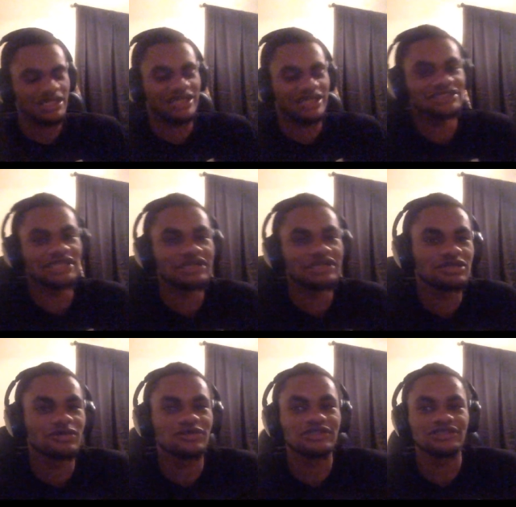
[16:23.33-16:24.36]
i take it, of
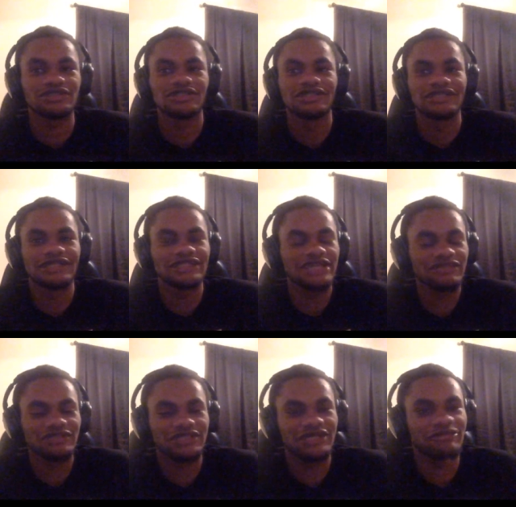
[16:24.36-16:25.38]
course. It
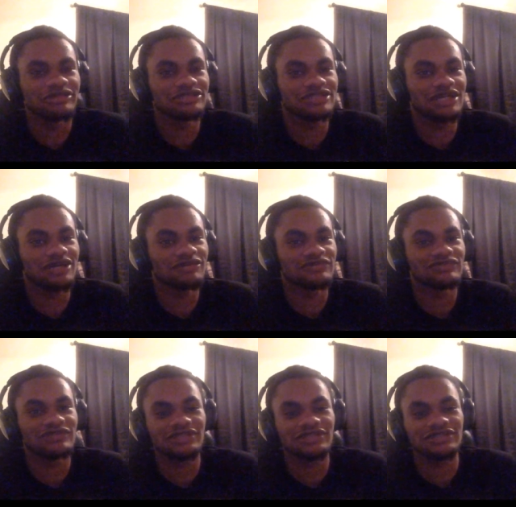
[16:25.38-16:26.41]
definitely can't be just an hour
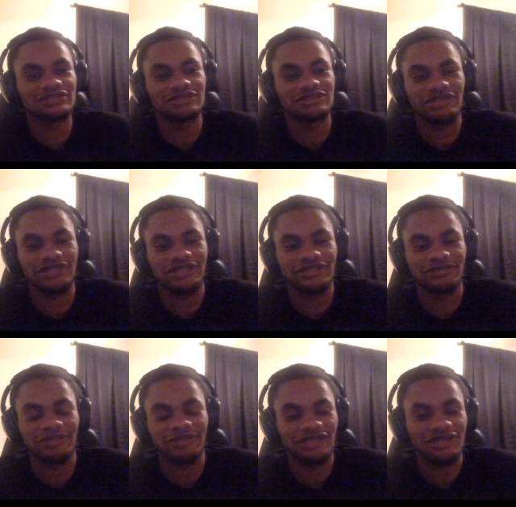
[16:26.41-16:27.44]
flat. You know, they're going to have to
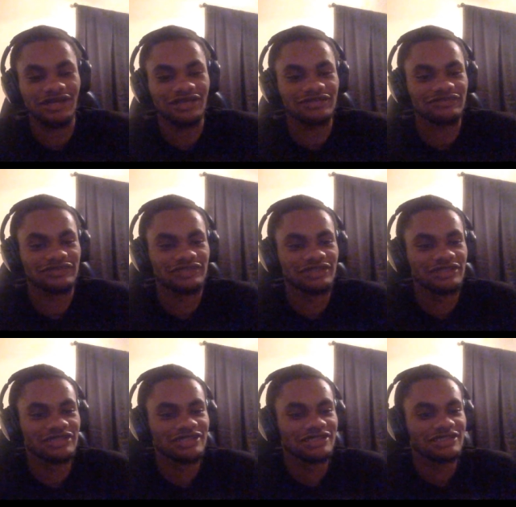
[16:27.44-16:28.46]
make a lot of
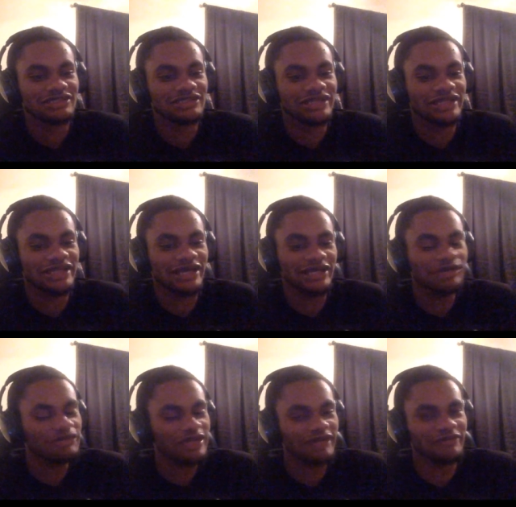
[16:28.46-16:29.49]
they don't
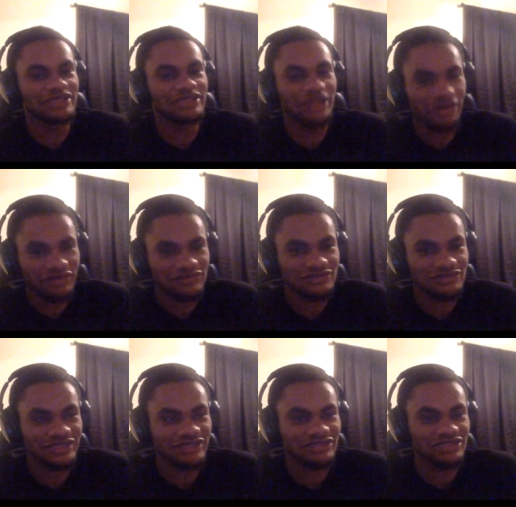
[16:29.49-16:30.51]
really have any narratives
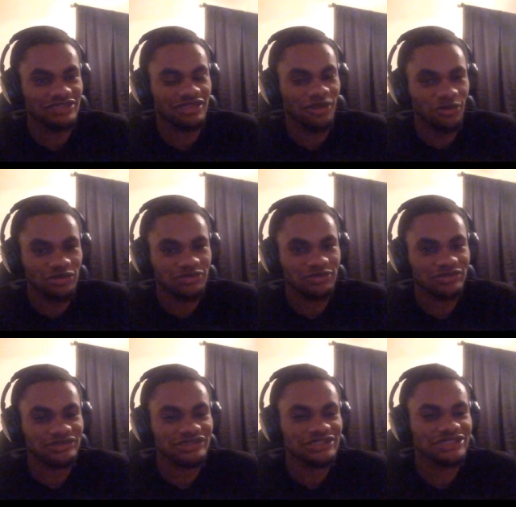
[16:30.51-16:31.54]
that they need to close
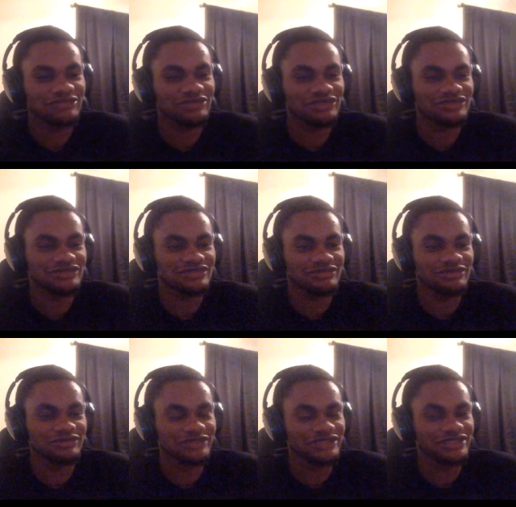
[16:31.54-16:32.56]
per se, but I
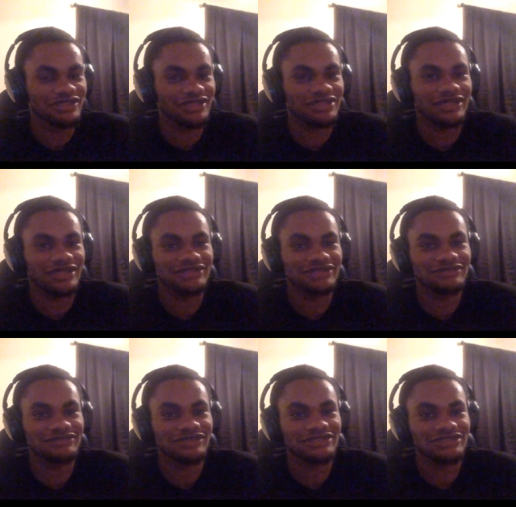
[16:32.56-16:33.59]
mean, we need a lot of content,
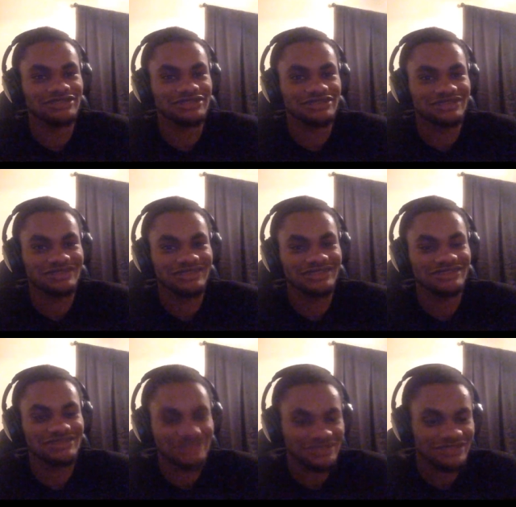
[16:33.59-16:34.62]
man. This is this
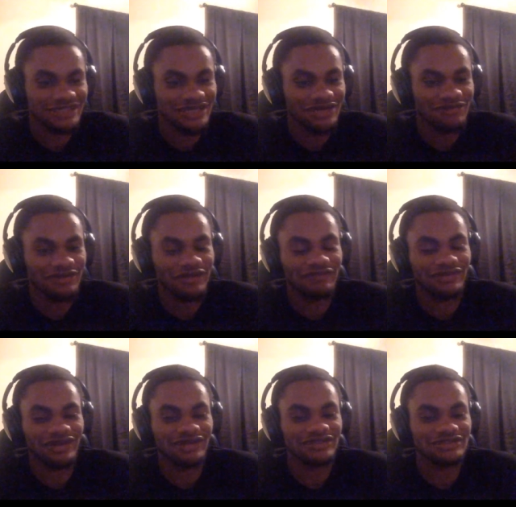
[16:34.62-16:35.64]
is it. We haven't
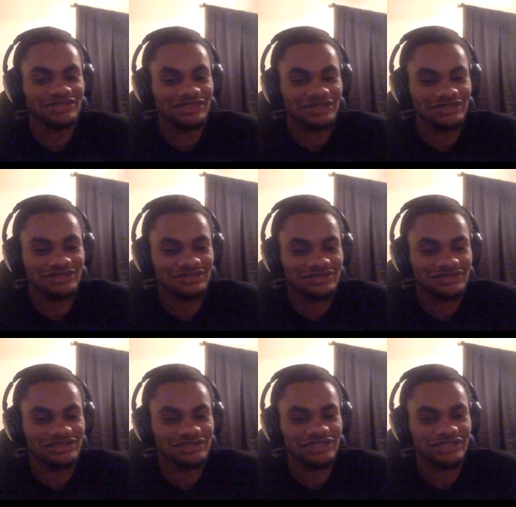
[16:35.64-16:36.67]
gotten a ten
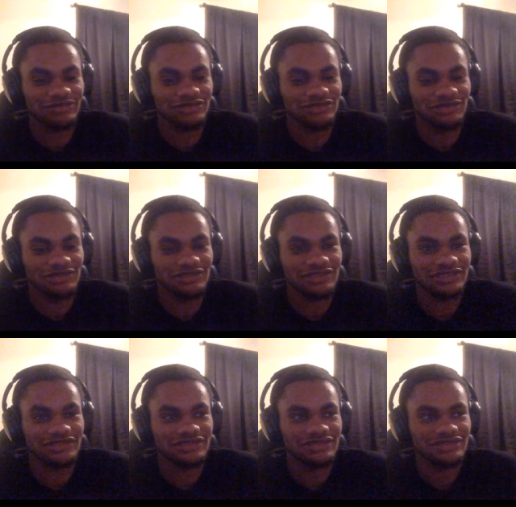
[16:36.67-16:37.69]
season episode in like